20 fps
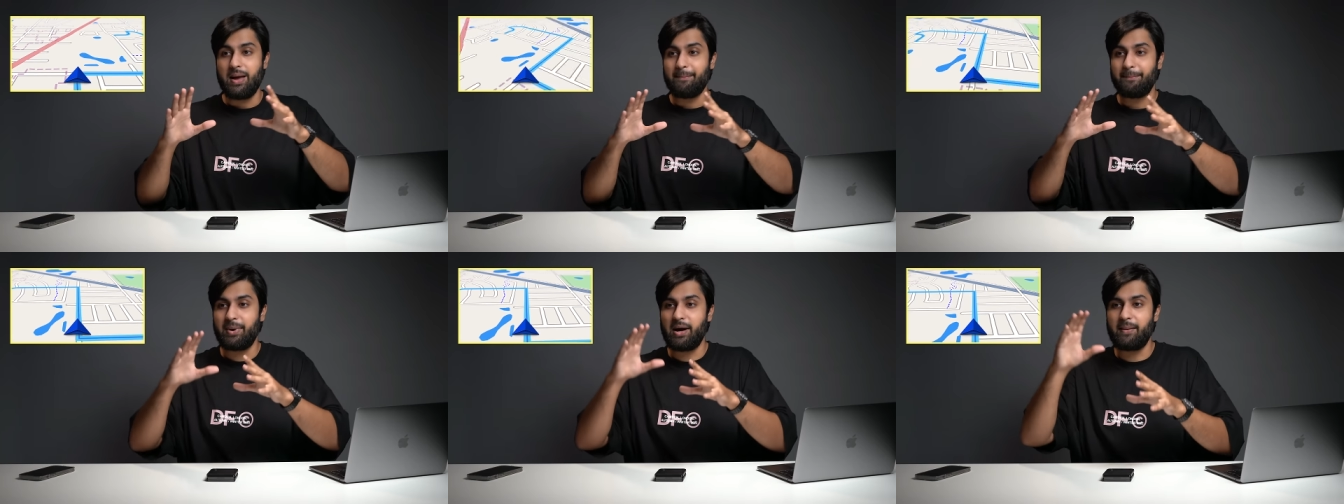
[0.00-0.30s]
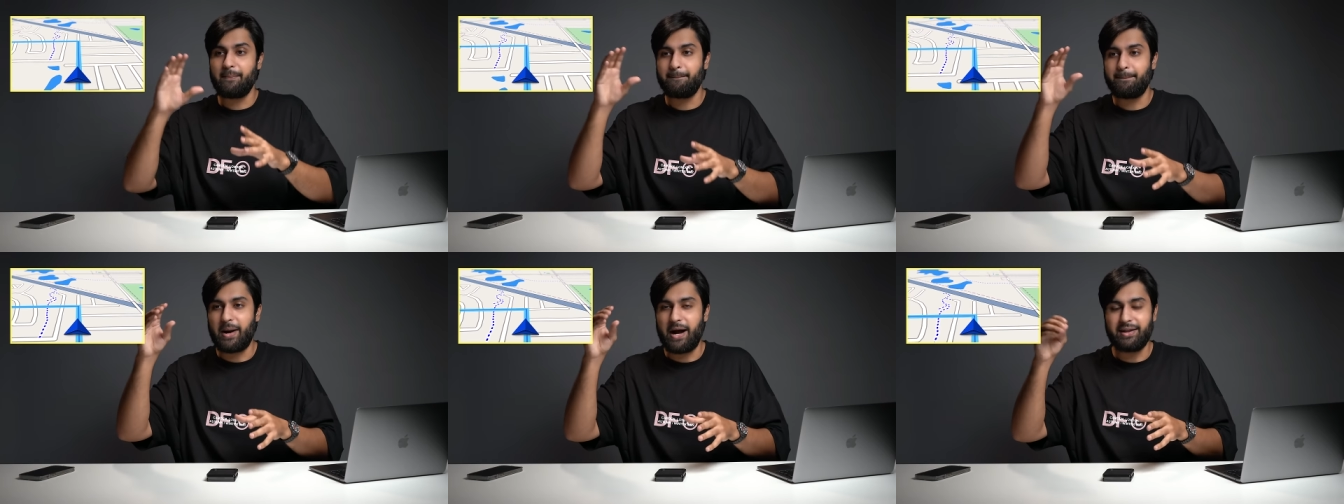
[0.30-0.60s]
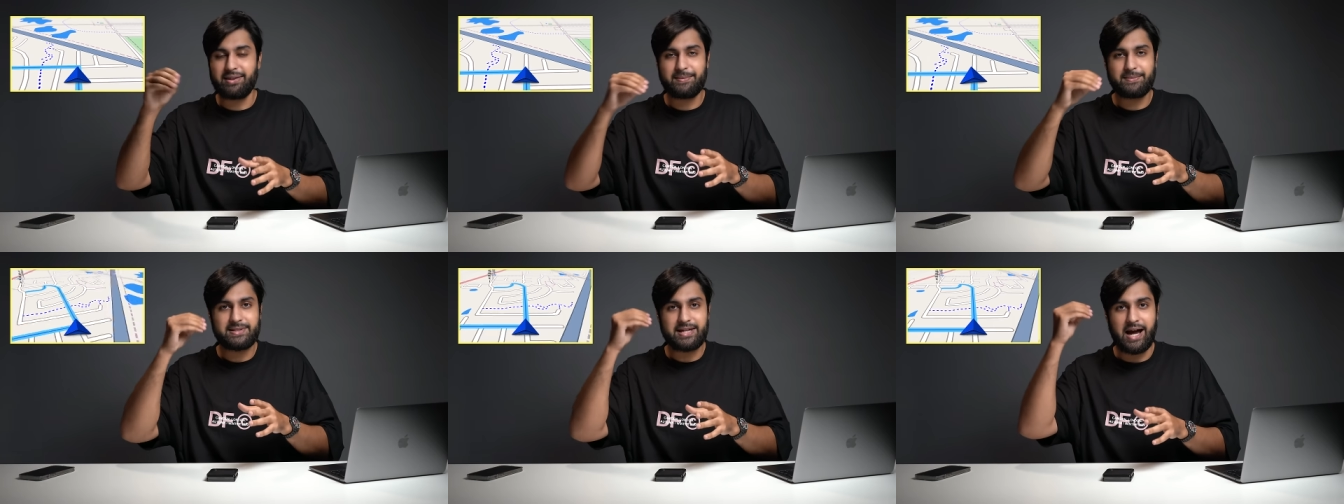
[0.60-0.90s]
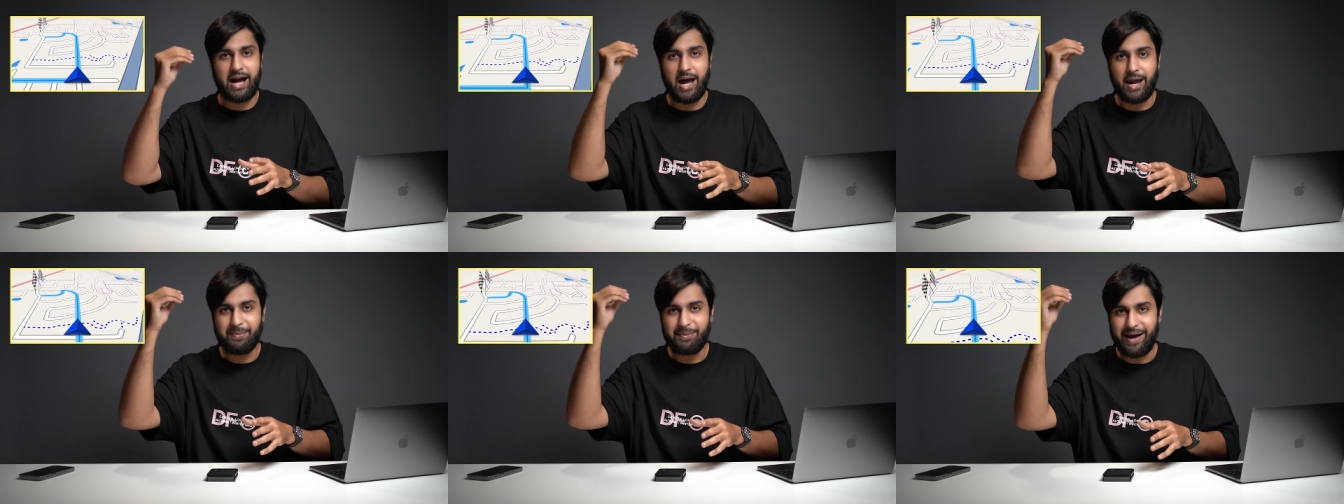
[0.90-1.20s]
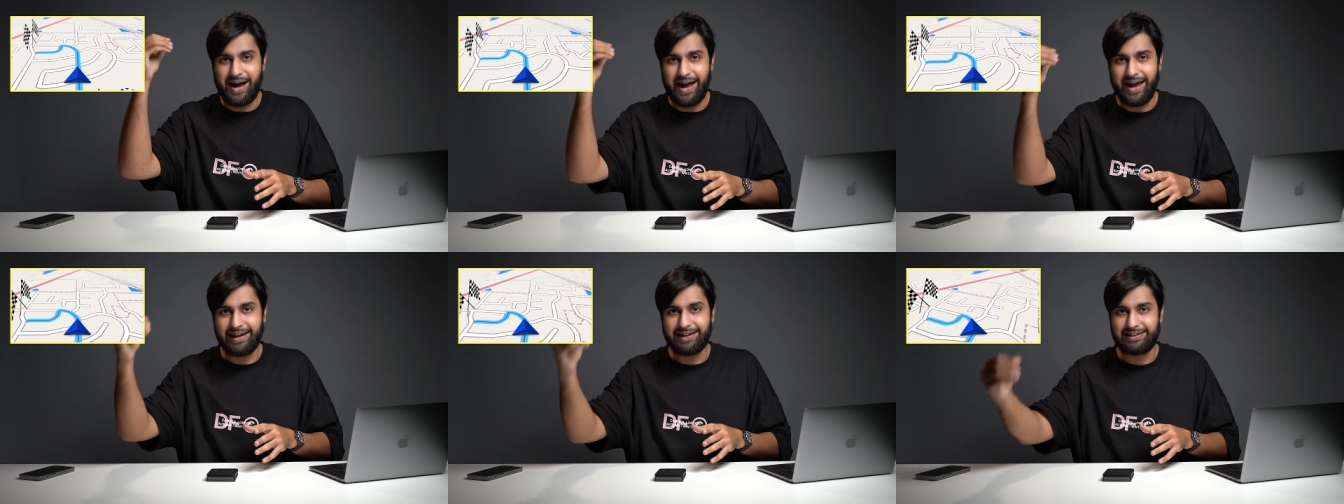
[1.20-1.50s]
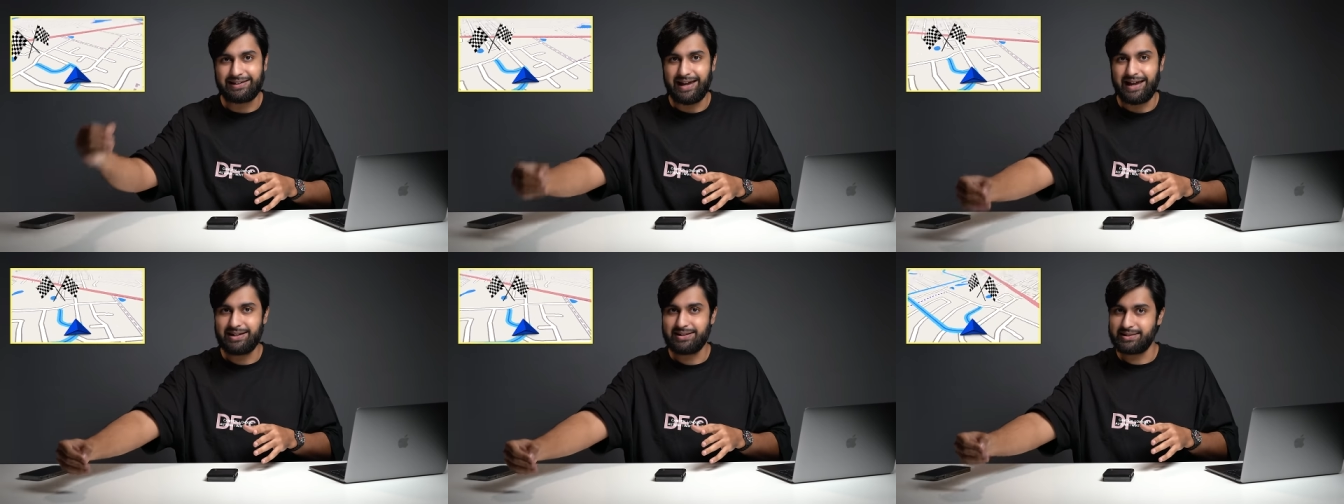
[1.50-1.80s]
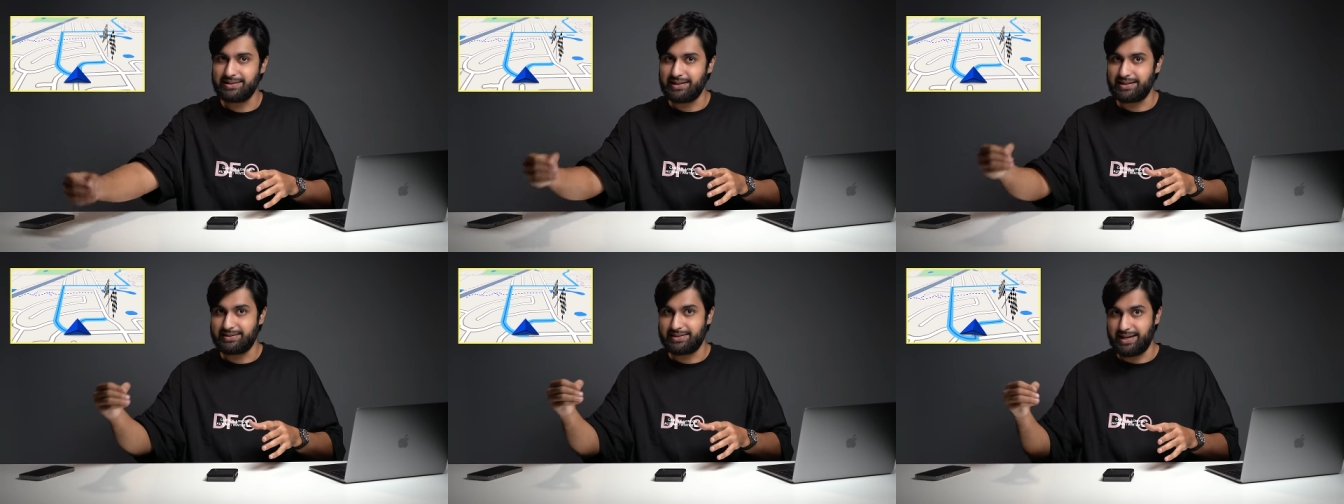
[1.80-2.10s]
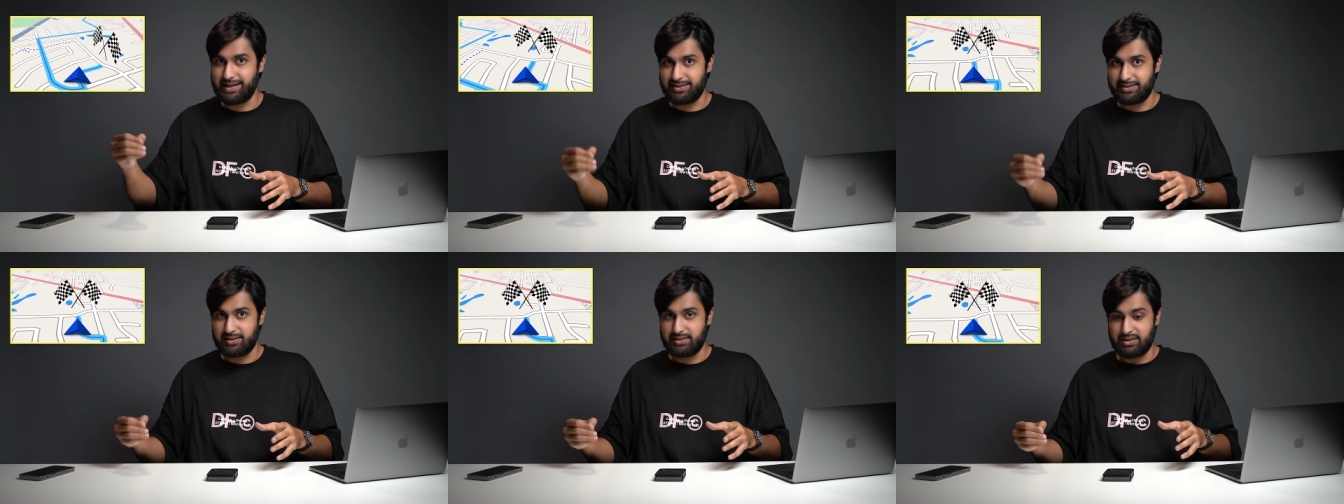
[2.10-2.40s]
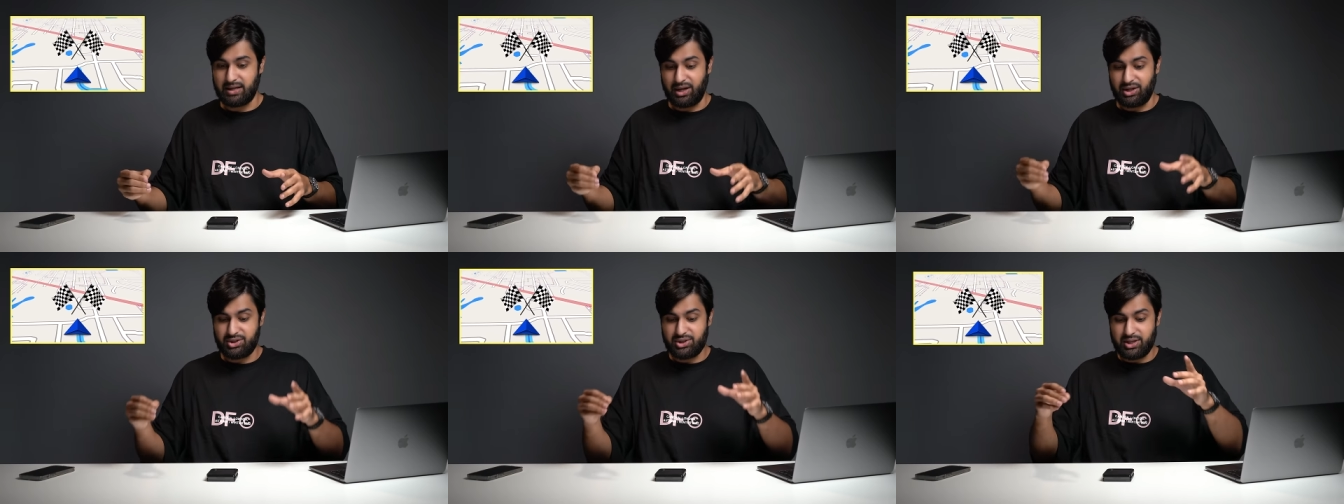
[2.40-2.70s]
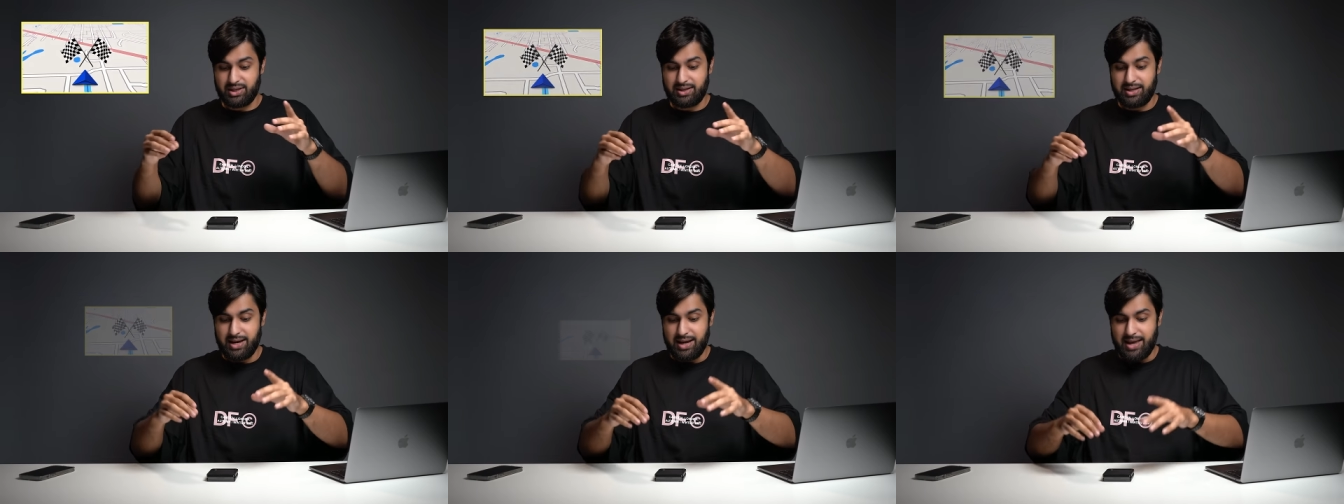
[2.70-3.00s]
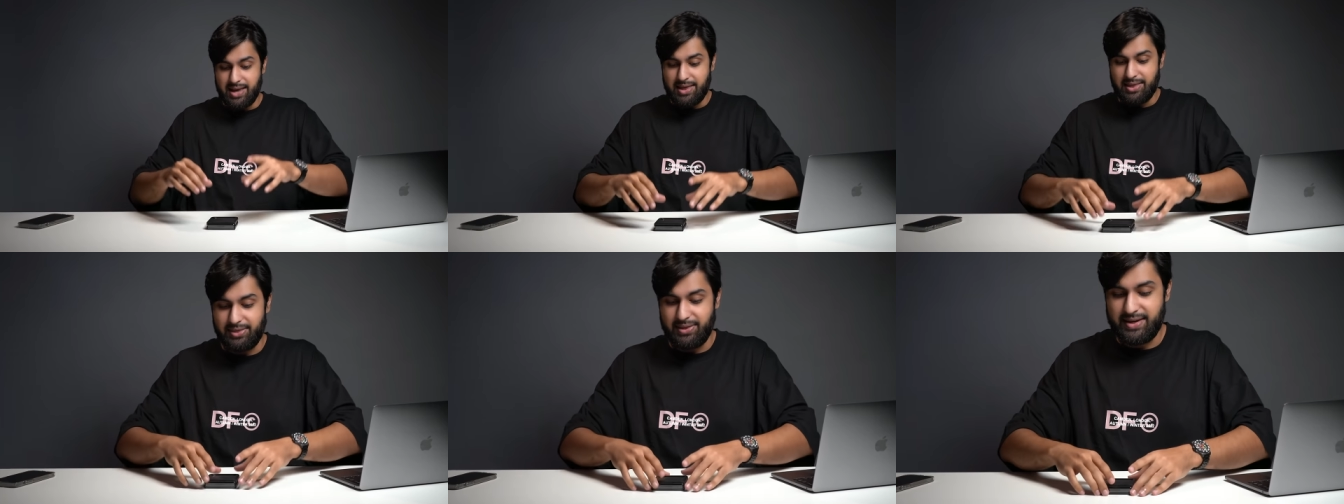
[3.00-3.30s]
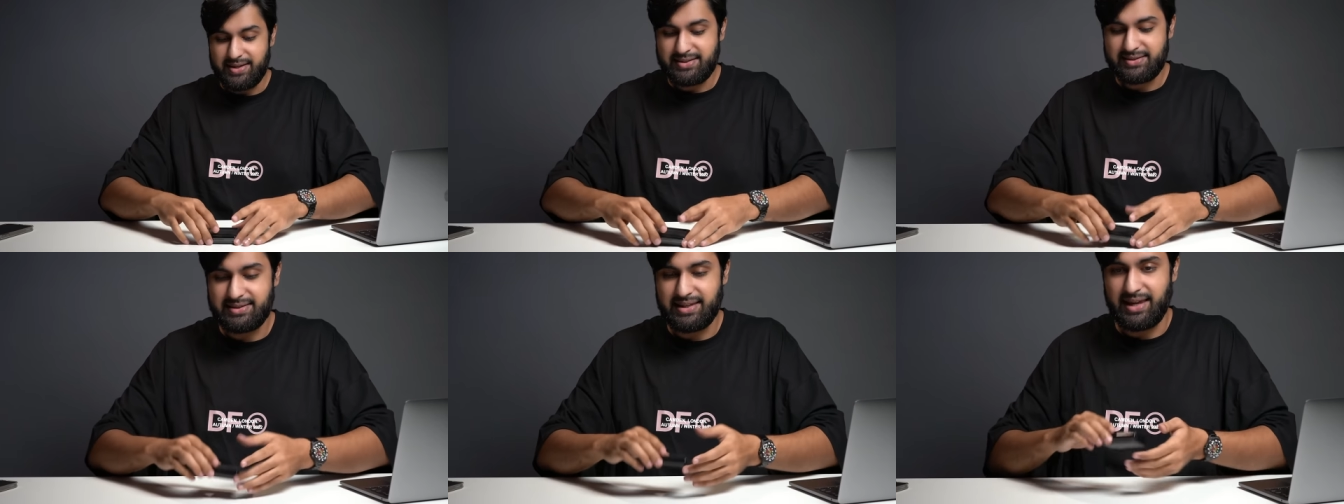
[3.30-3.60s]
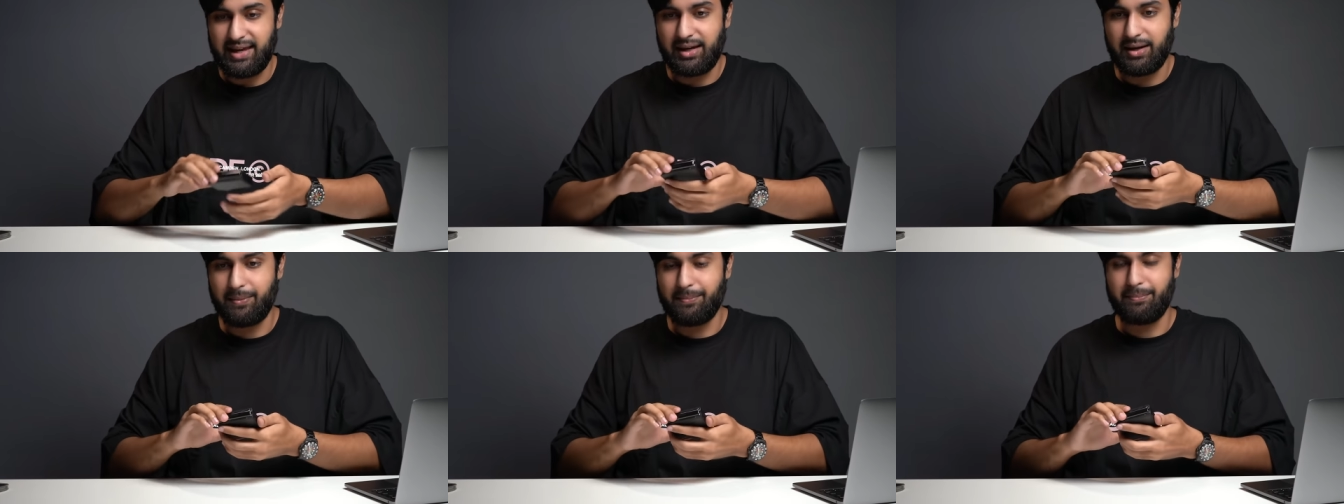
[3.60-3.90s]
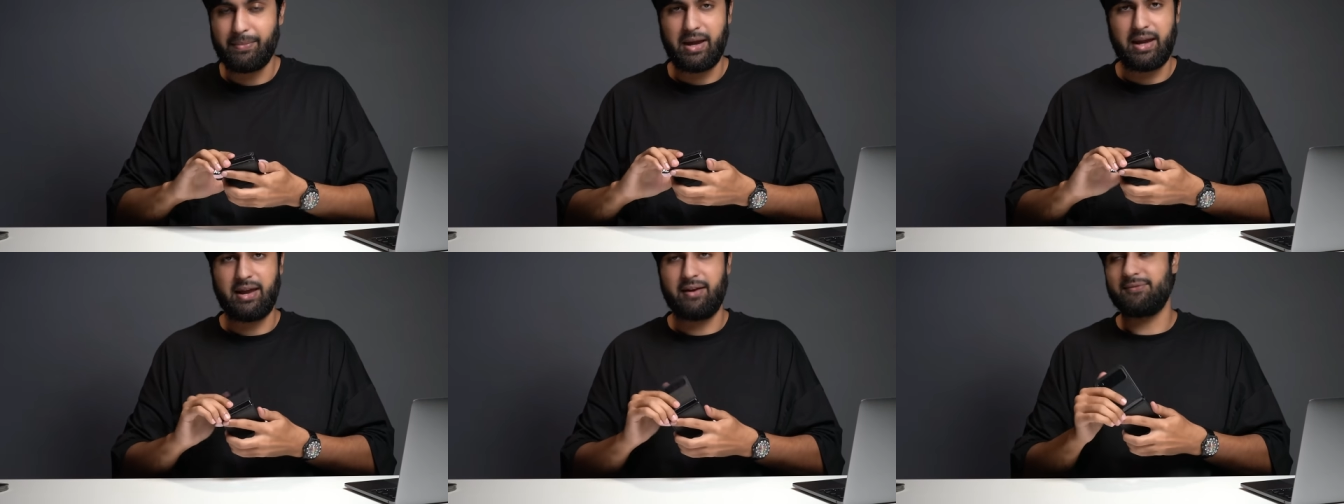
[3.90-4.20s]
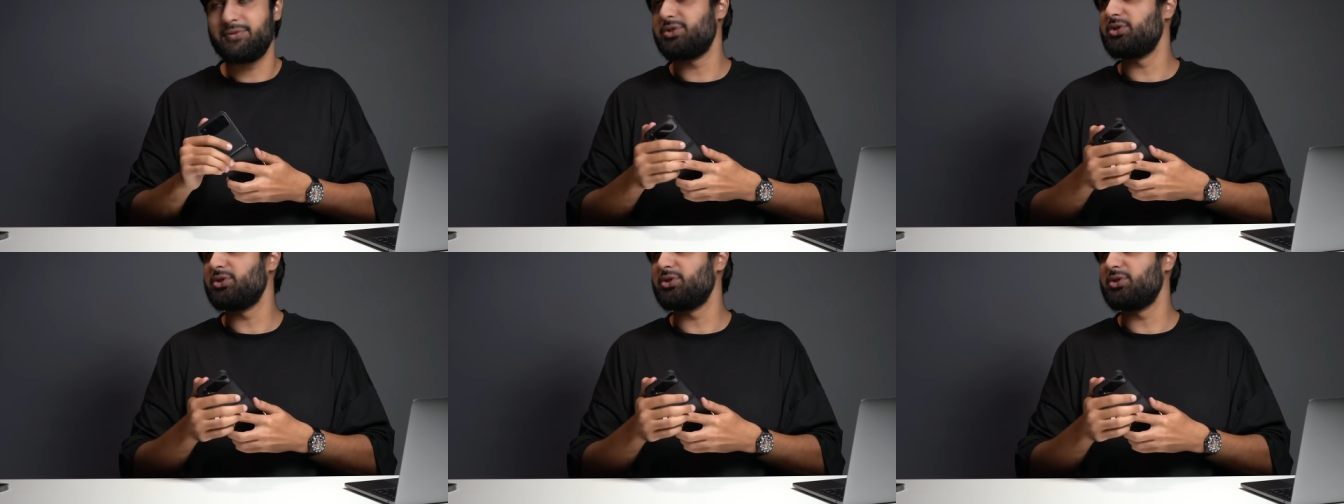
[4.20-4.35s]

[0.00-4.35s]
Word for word: But by the time I get to the destination, this thing may have